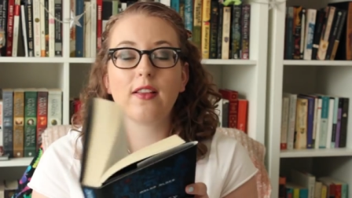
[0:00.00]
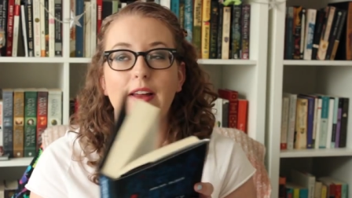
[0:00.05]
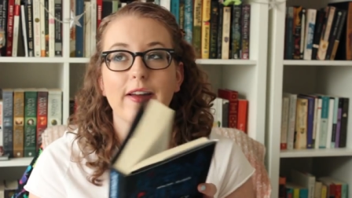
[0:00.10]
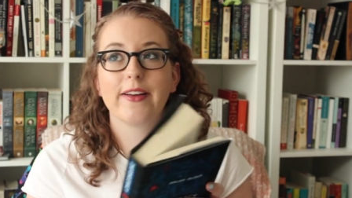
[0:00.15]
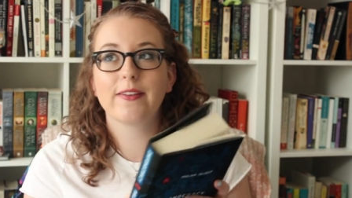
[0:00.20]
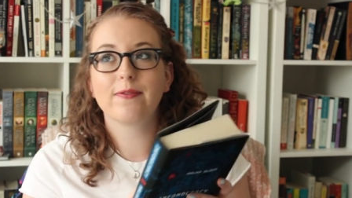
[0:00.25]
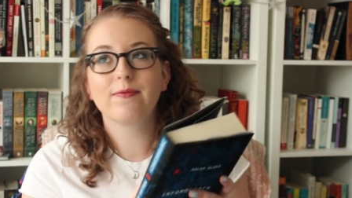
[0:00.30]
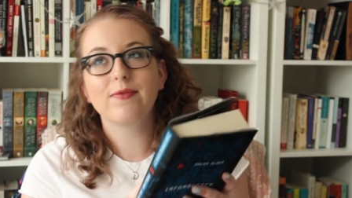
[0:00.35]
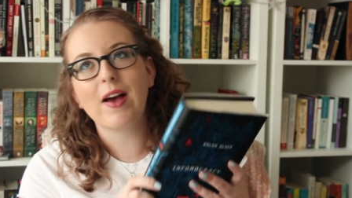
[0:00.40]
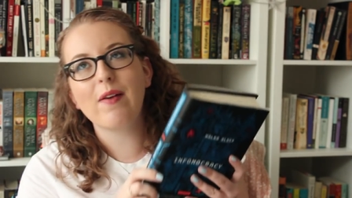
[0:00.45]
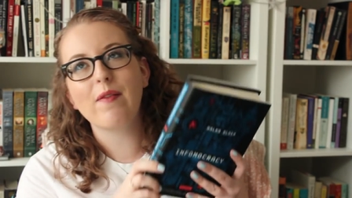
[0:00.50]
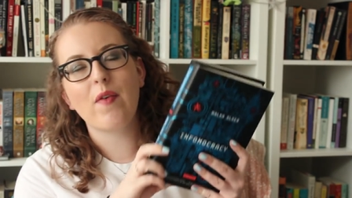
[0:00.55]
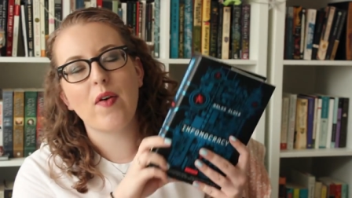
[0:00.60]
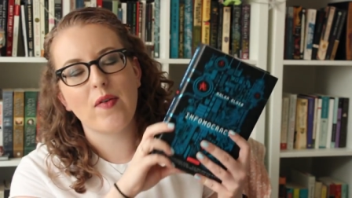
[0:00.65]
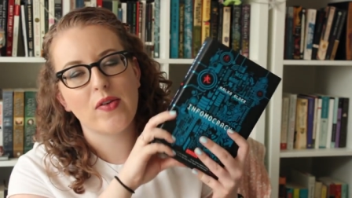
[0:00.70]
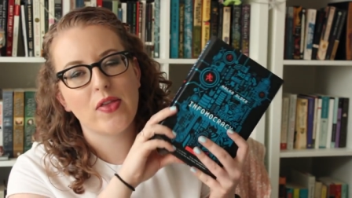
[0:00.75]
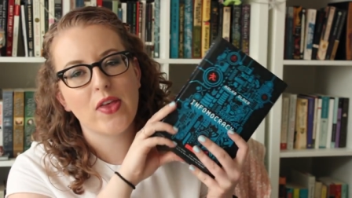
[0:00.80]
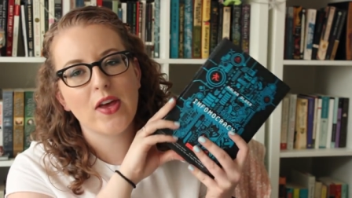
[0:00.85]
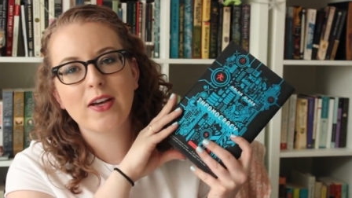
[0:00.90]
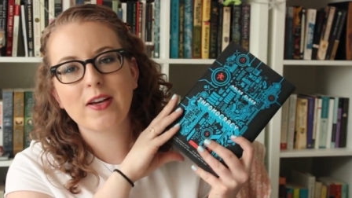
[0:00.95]
Like, that made
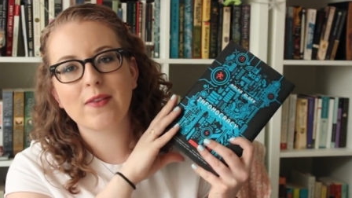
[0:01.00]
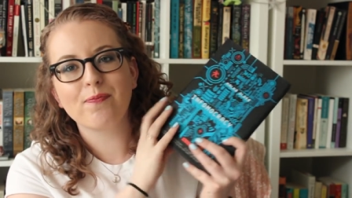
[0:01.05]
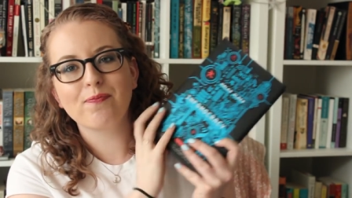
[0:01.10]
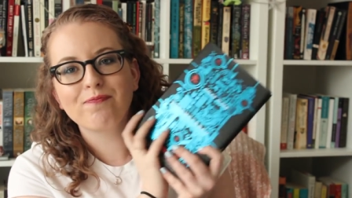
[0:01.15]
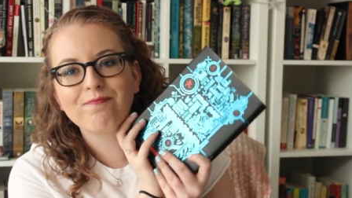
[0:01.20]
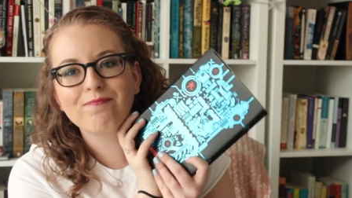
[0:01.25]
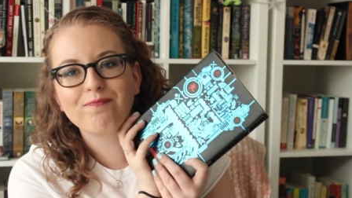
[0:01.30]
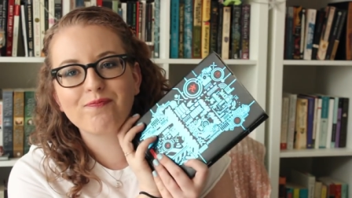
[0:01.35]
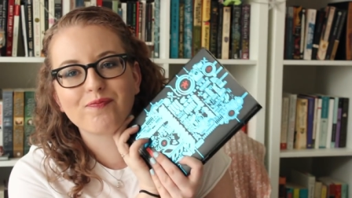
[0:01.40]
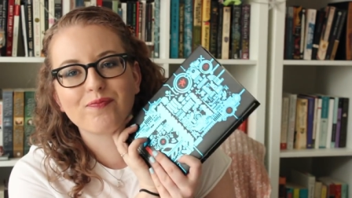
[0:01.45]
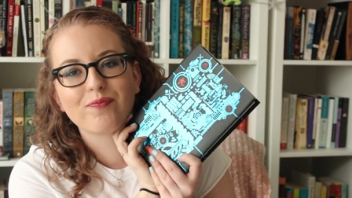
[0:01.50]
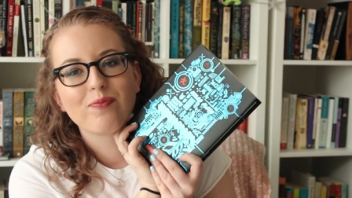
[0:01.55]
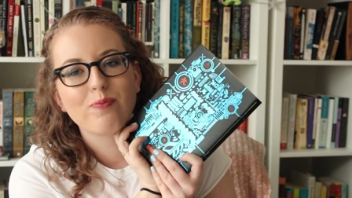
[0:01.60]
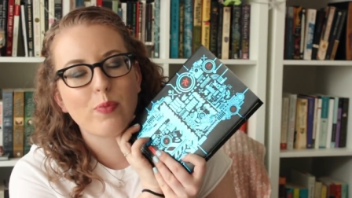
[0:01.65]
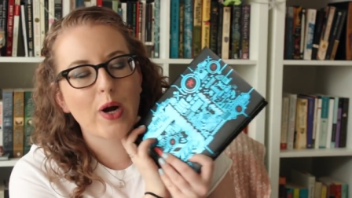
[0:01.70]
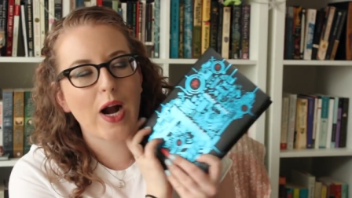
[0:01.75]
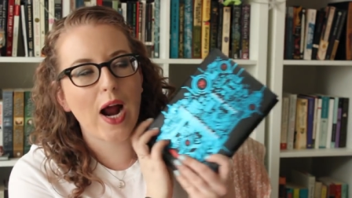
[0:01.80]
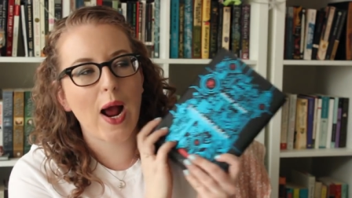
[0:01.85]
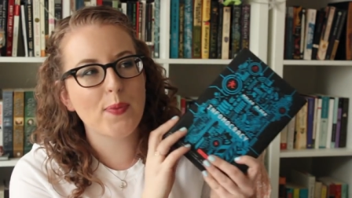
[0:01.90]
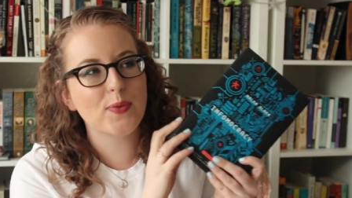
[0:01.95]
me think, hmm,
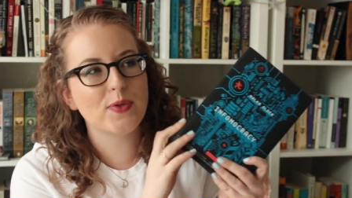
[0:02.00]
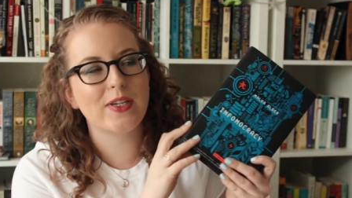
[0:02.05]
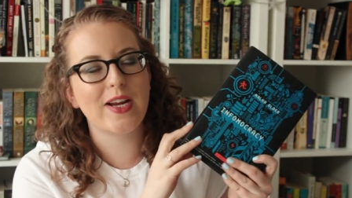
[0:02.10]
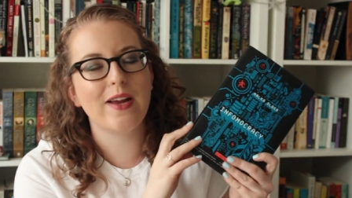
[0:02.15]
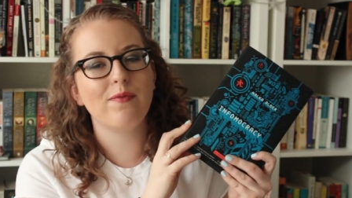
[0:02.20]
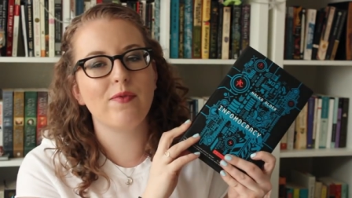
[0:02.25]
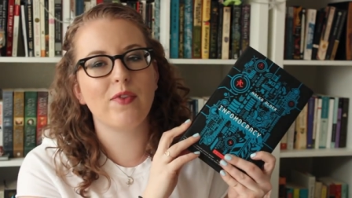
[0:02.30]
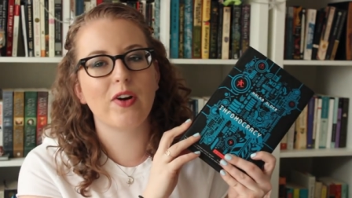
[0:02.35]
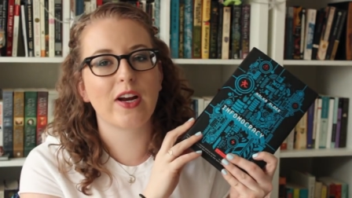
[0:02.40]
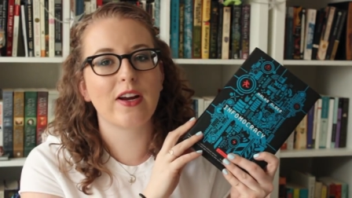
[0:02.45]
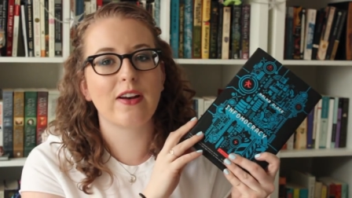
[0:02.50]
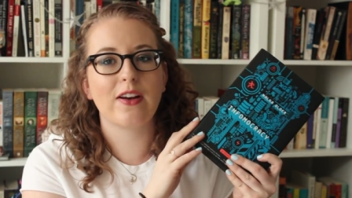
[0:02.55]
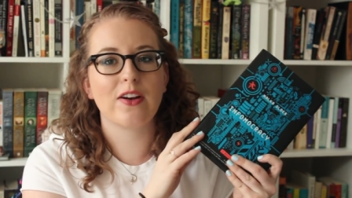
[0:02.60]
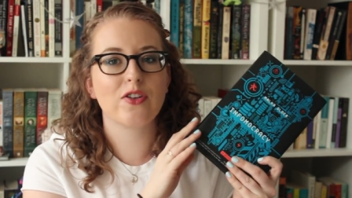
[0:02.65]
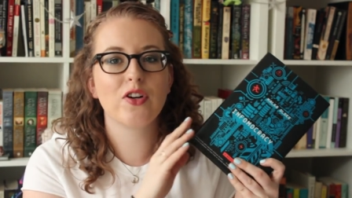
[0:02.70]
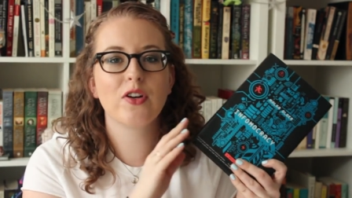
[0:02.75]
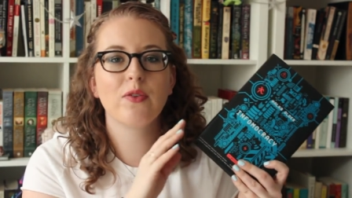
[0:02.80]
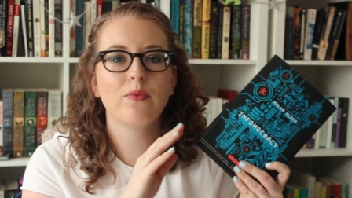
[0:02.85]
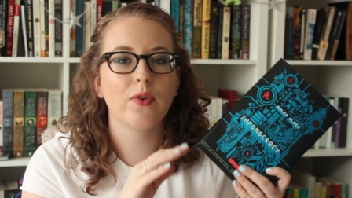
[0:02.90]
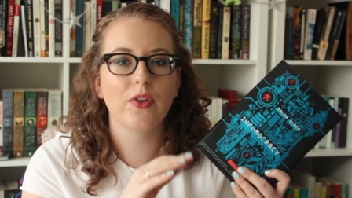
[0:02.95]
perhaps name
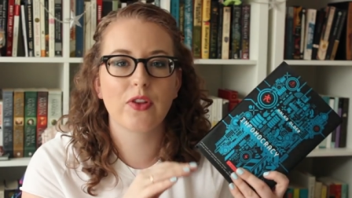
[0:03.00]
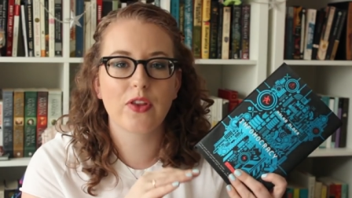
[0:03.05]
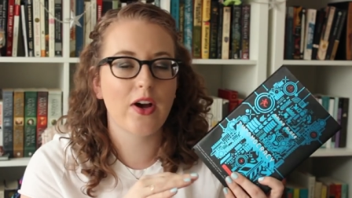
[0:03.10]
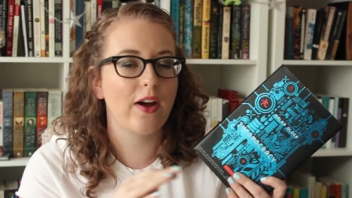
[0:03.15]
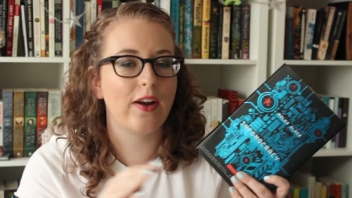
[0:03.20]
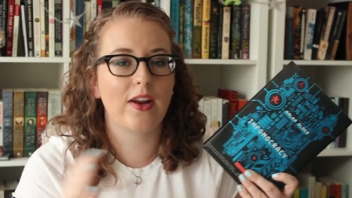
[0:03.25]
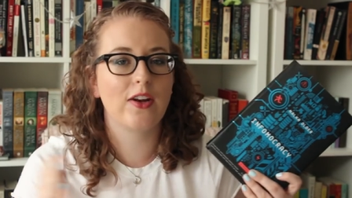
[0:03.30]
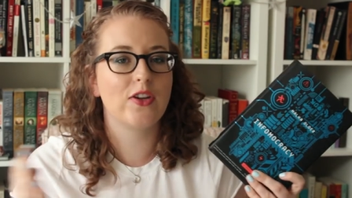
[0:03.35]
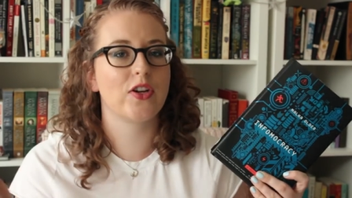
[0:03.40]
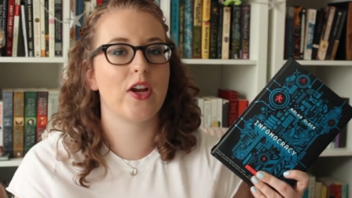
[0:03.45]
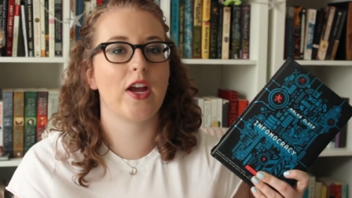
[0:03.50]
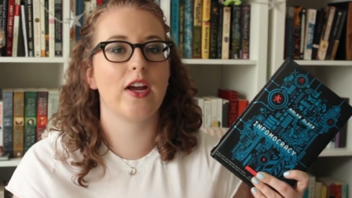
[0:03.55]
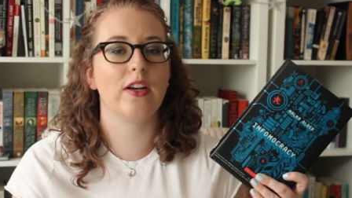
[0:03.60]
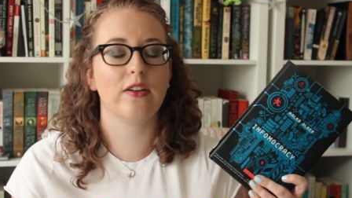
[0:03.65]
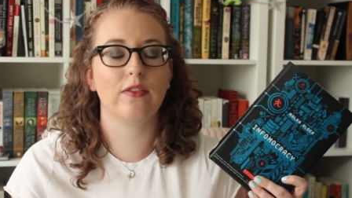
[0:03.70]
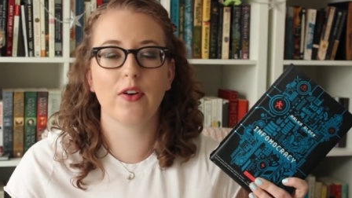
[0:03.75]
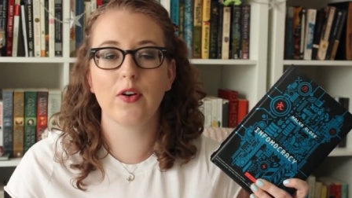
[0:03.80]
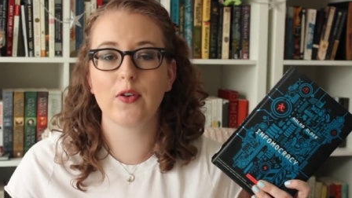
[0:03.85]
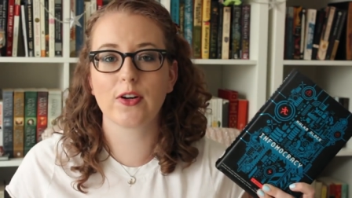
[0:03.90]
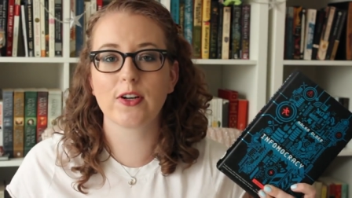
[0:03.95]
recognition with
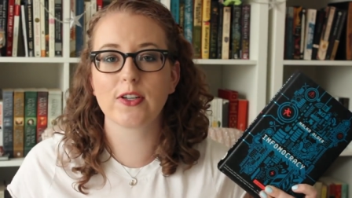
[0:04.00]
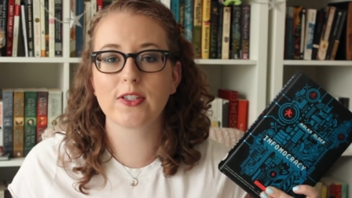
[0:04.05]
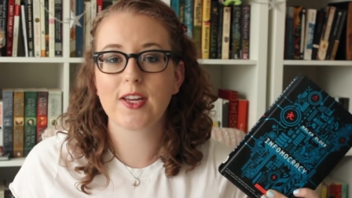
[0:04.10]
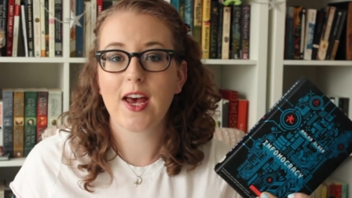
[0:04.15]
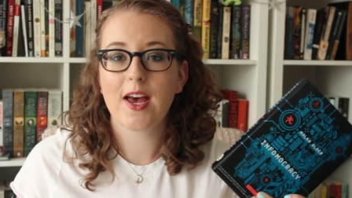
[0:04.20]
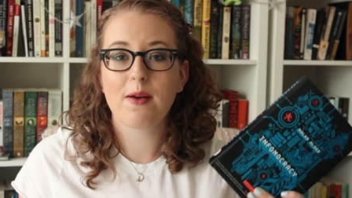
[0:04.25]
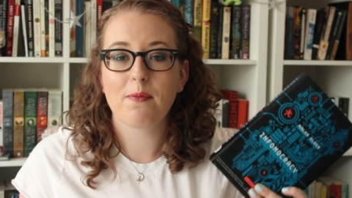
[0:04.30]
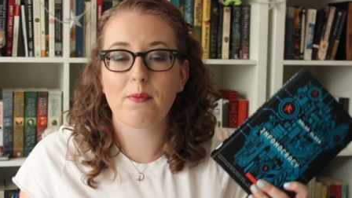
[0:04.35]
uneducated voters